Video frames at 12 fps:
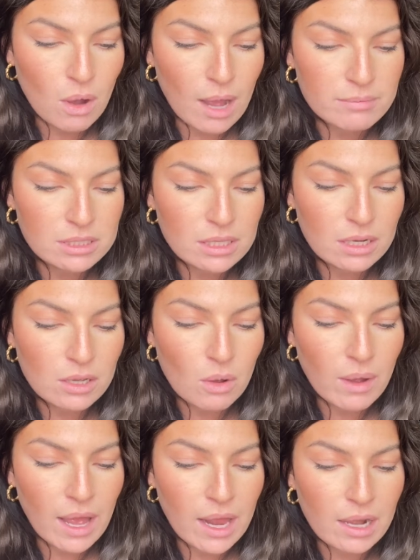I'm just gonna go
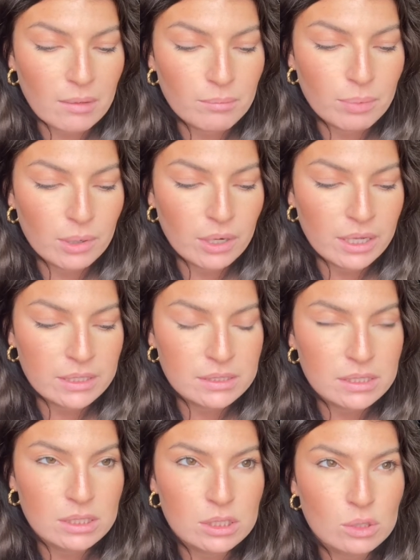ahead and put
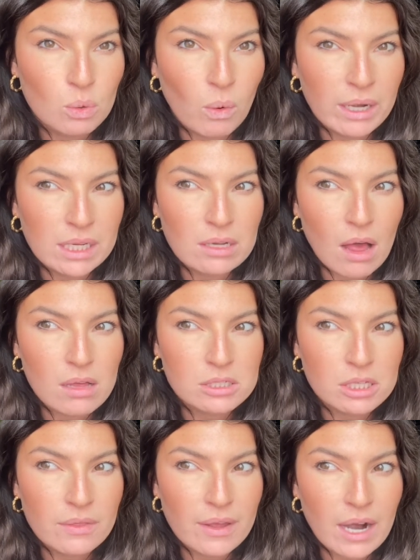$20
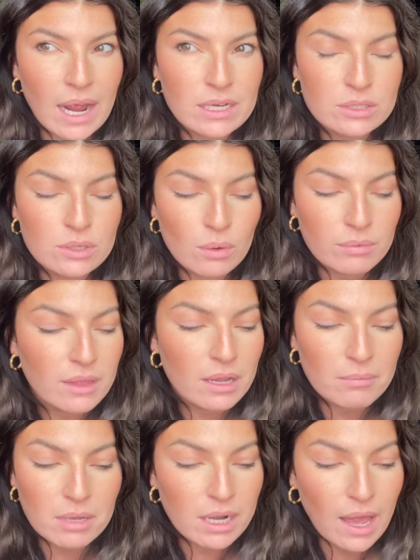in there. I don't think
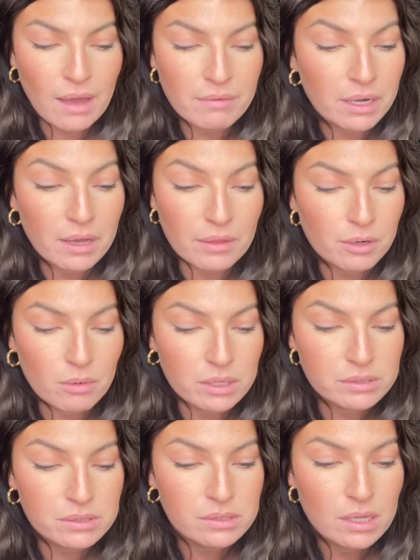I'm gonna have any other
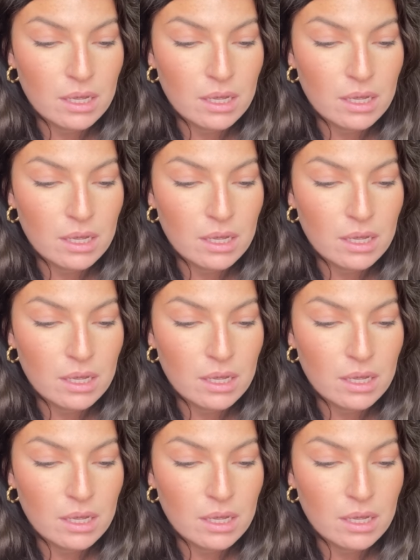ones.